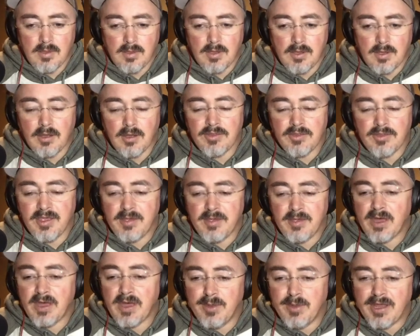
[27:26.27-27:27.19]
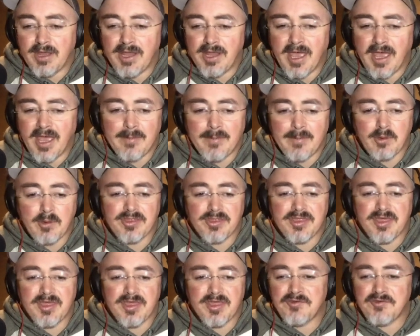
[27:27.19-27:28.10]
No, they better have been happy
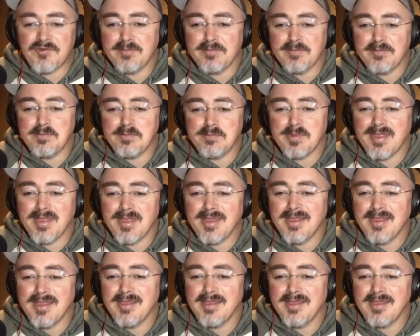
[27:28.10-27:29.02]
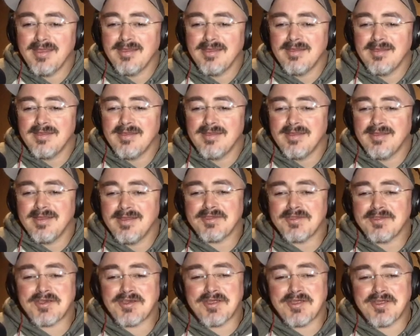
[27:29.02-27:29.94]
with that trip. That's